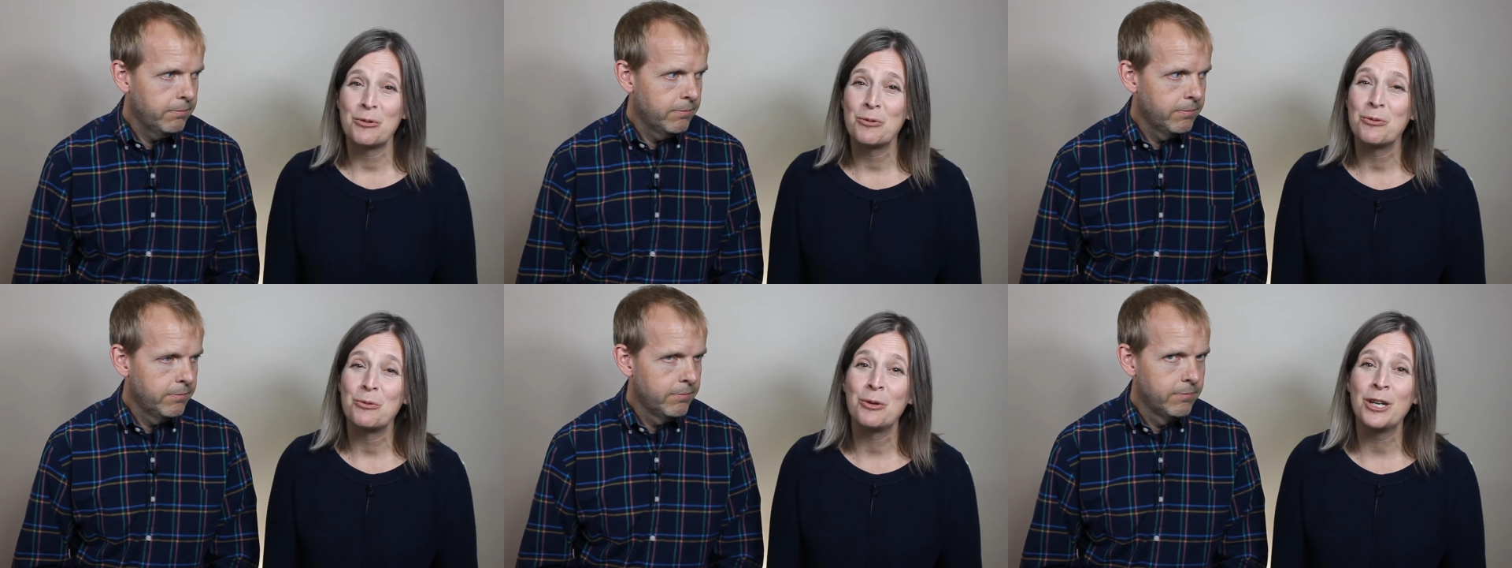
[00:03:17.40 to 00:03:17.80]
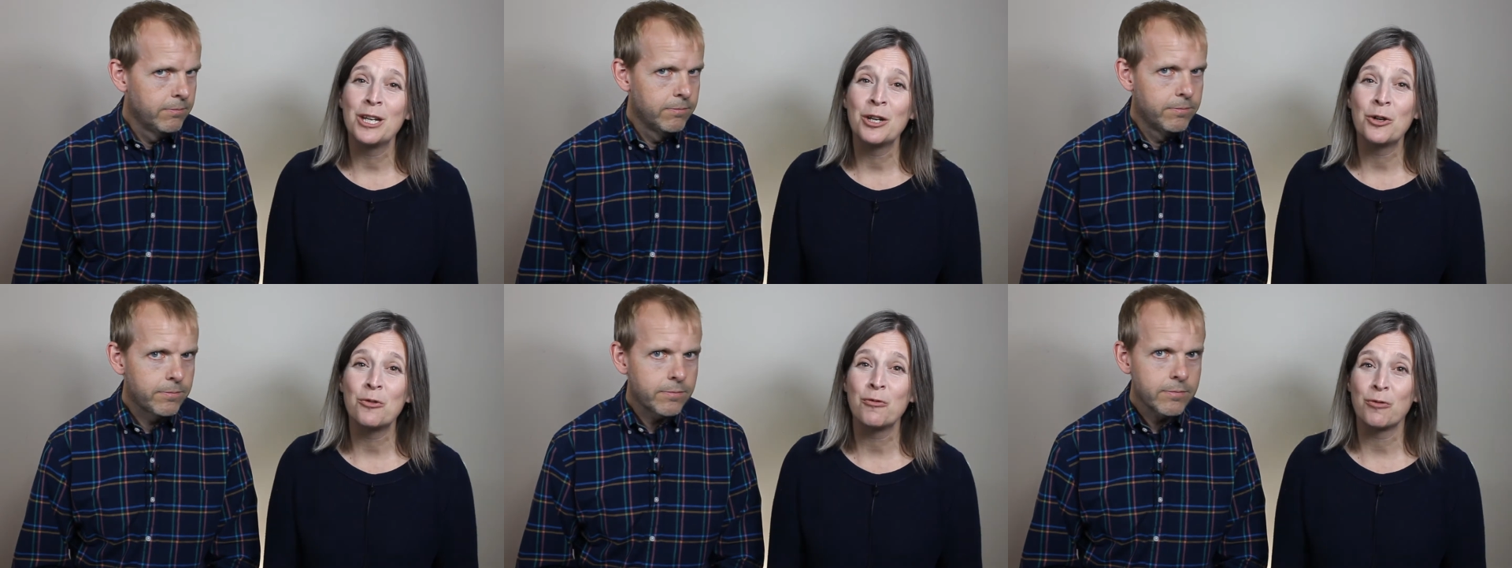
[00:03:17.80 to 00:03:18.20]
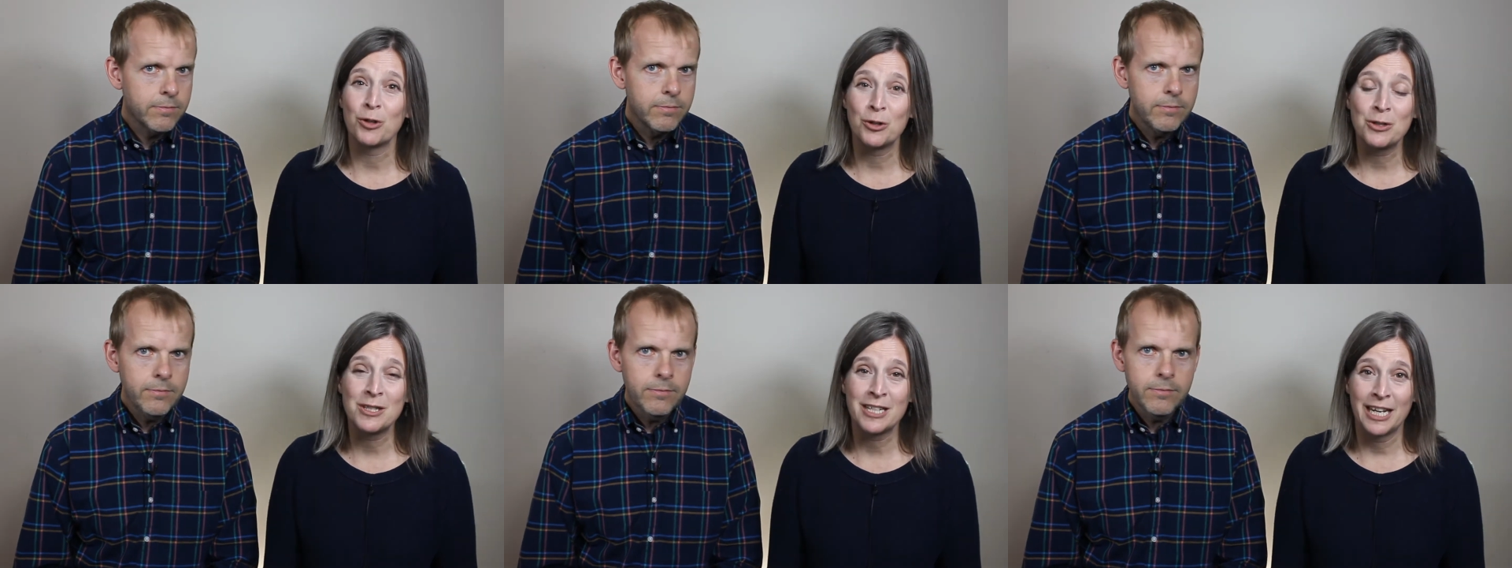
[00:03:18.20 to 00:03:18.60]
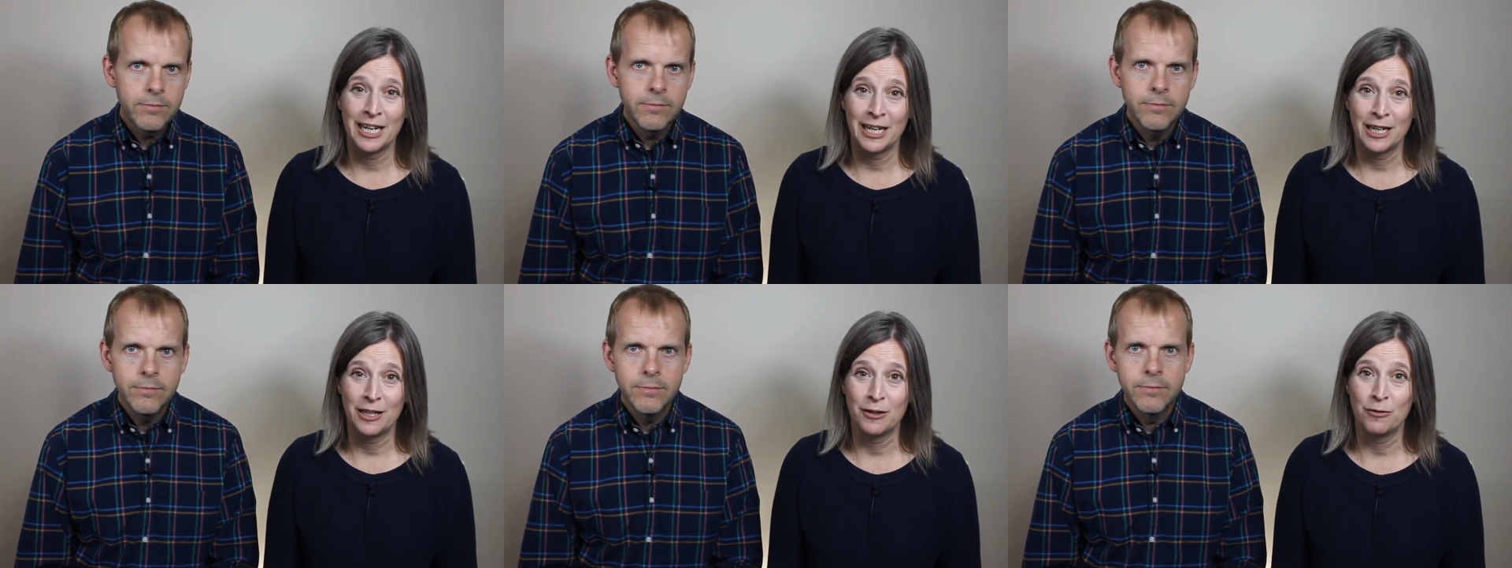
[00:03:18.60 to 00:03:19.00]
Speaker 1: Well, we know
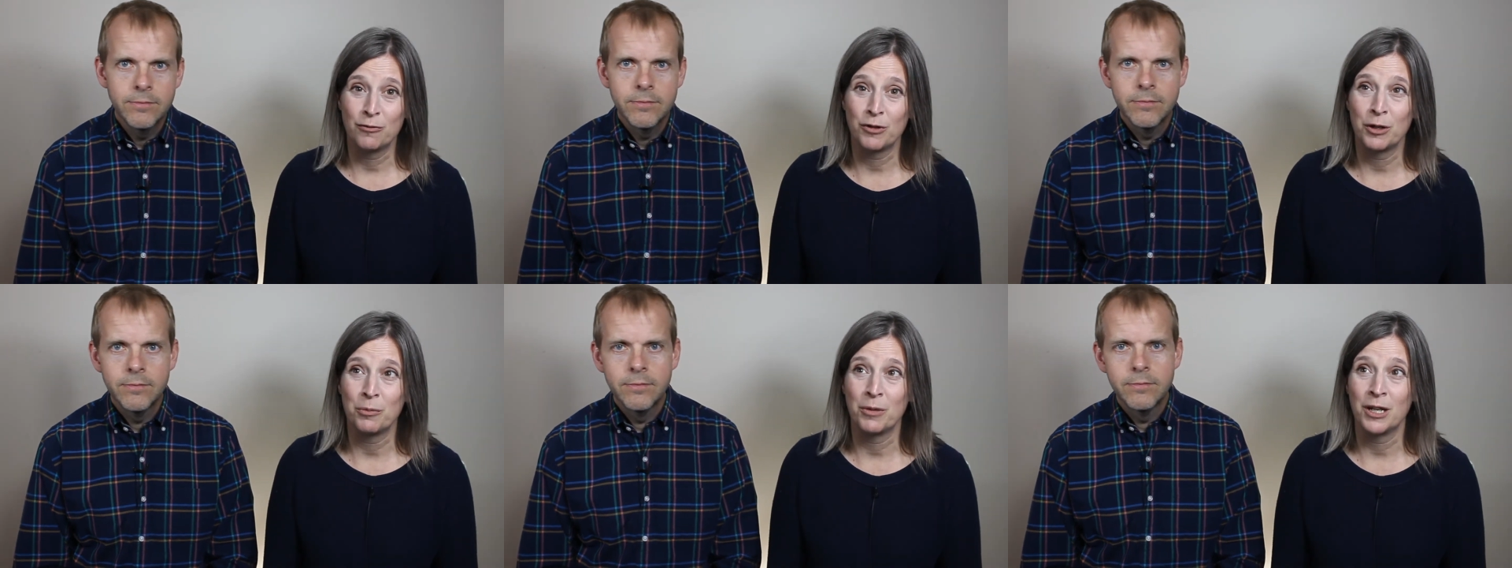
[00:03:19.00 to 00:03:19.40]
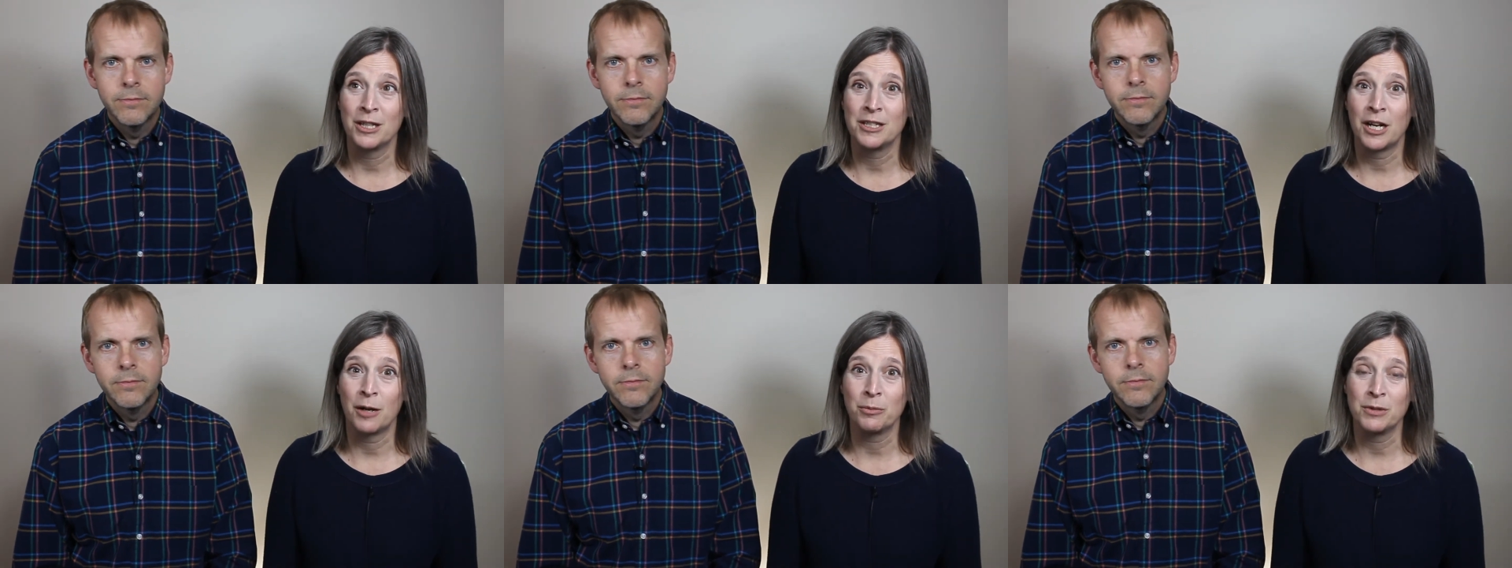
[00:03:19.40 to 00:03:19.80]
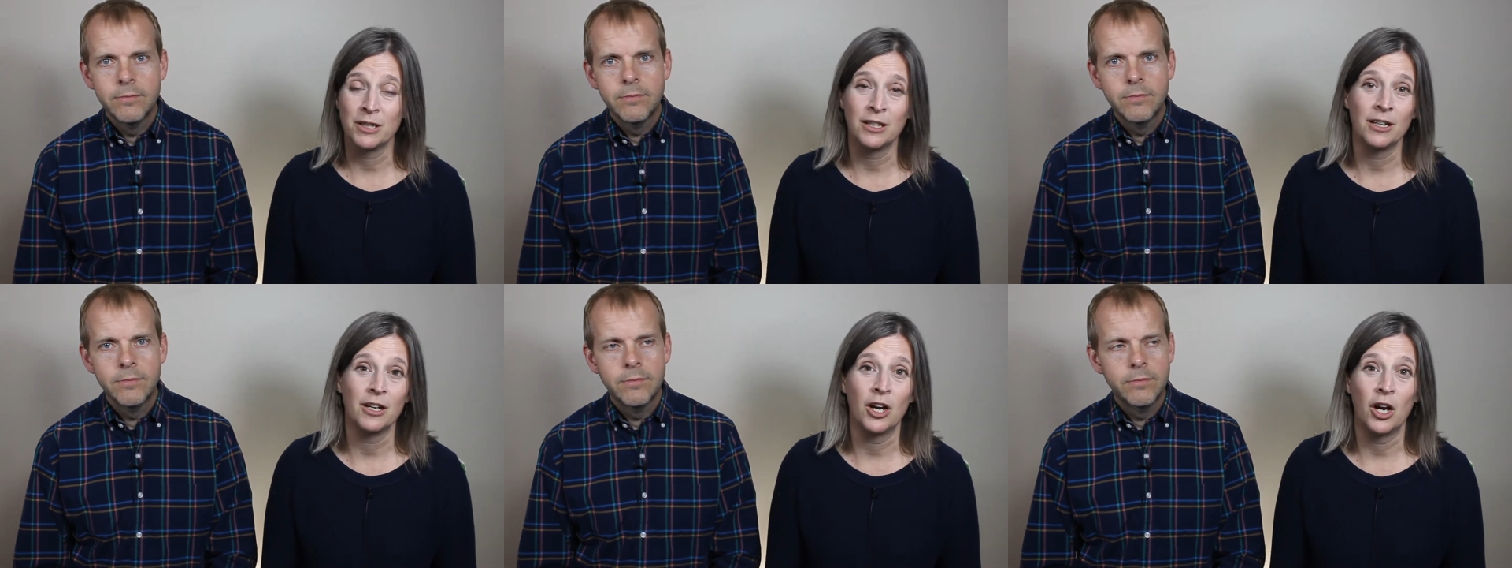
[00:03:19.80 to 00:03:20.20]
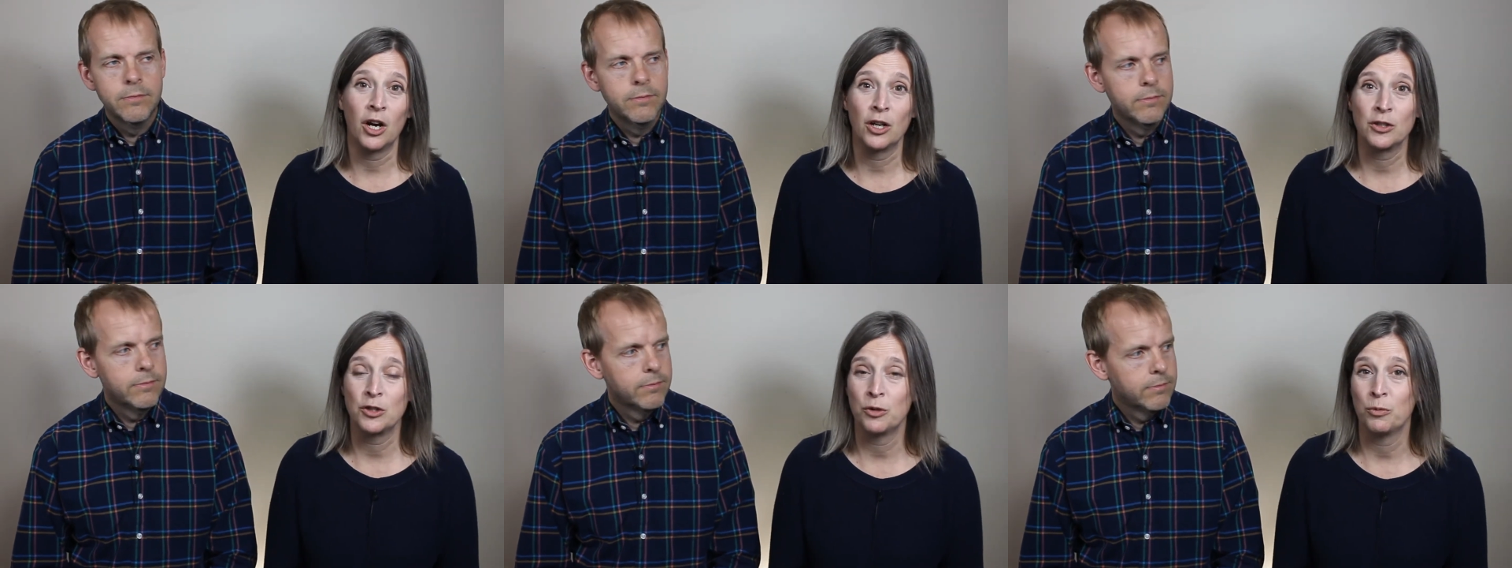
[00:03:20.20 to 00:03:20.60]
firsthand from adopting our
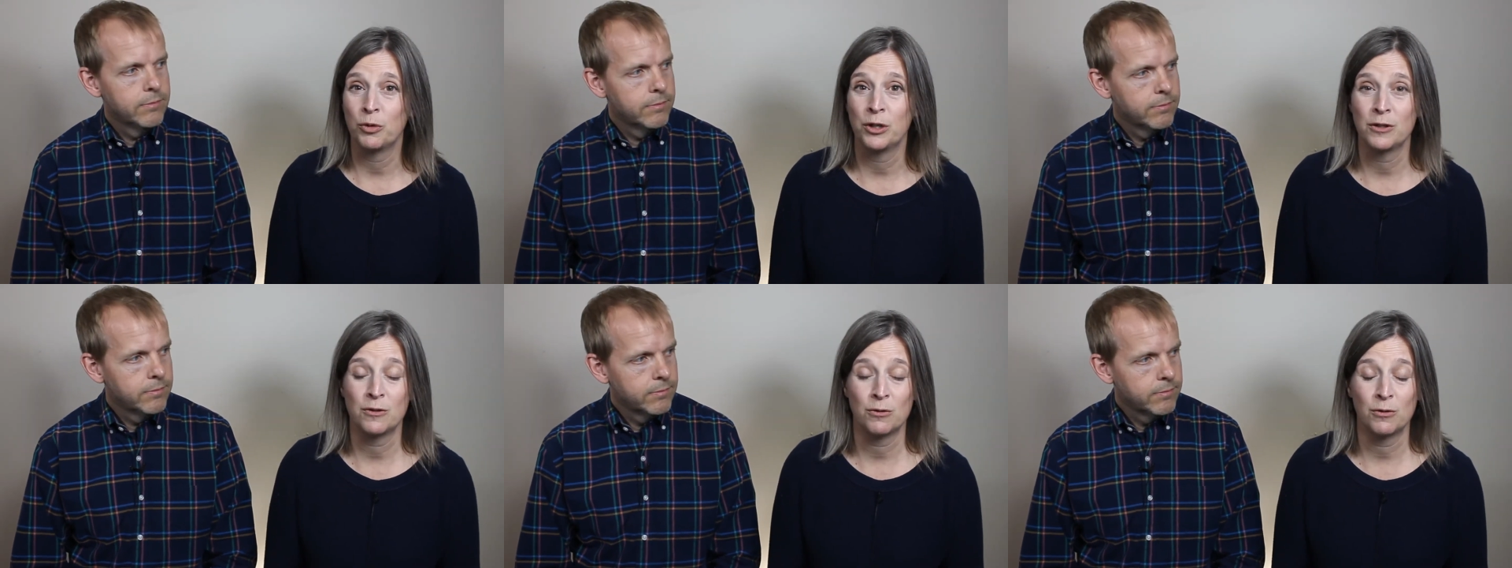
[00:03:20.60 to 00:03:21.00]
two boys